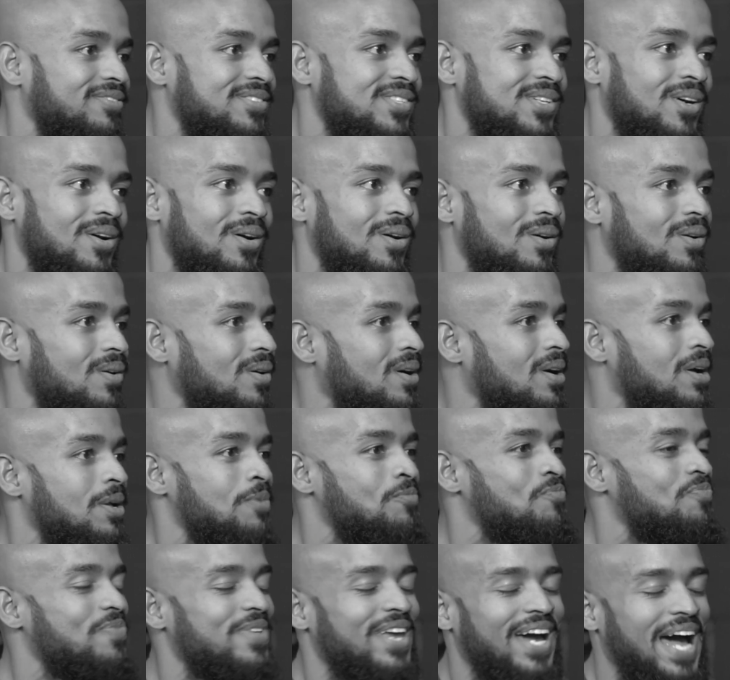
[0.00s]
So
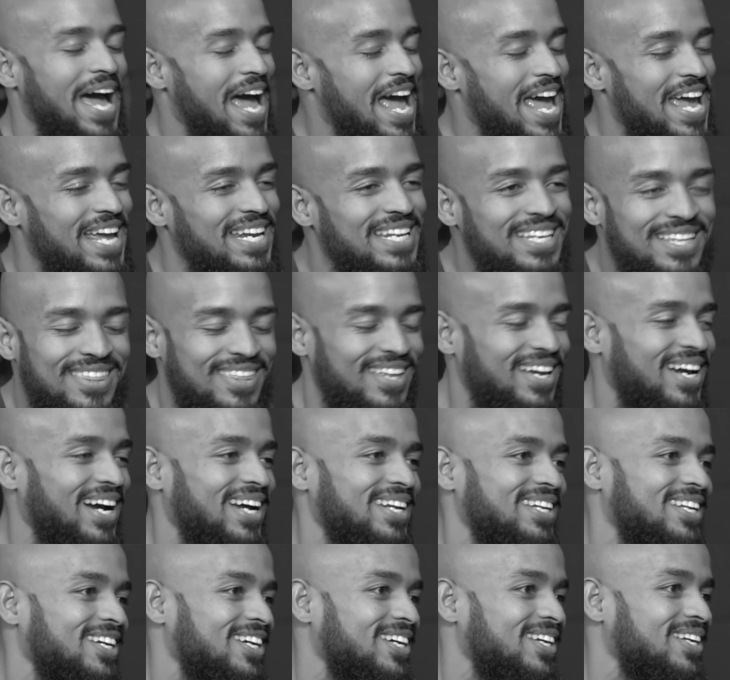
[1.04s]
yeah, anything I
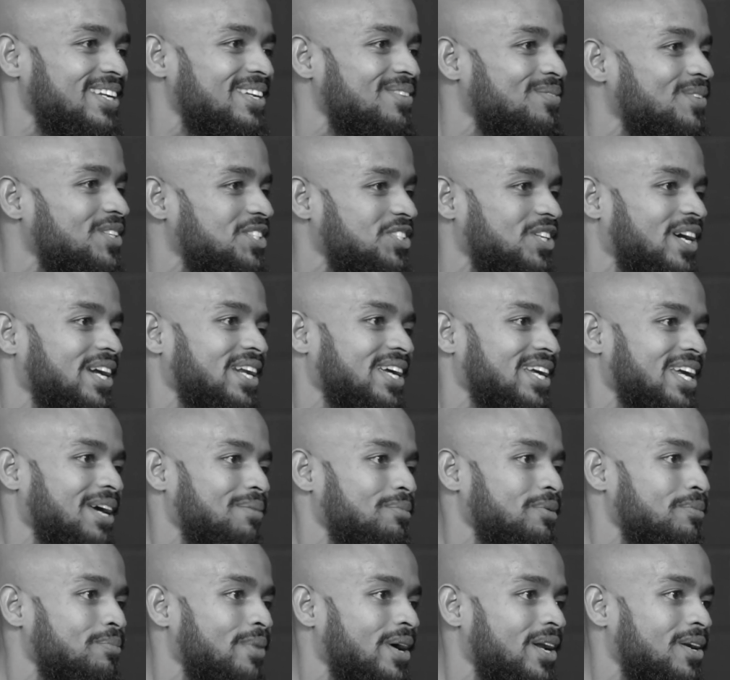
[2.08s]
did was trying to get
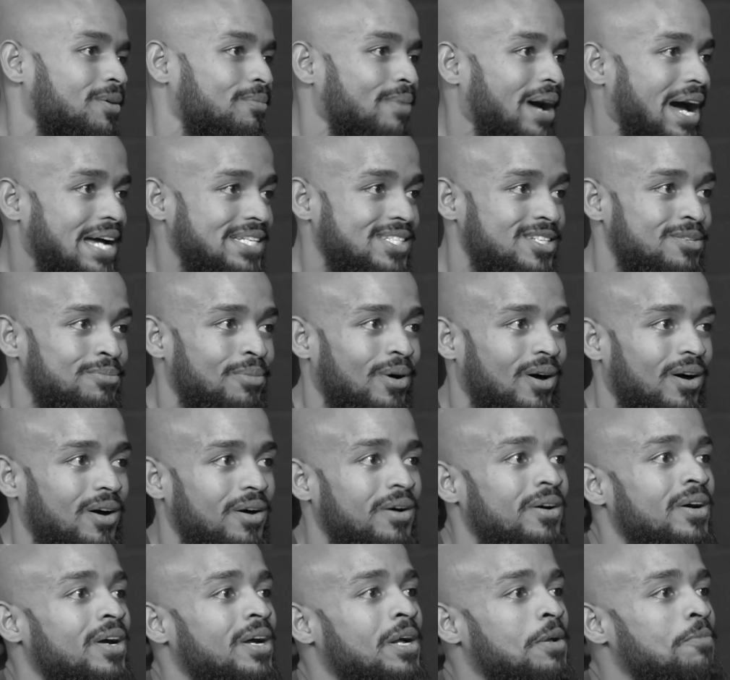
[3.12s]
me better basketball.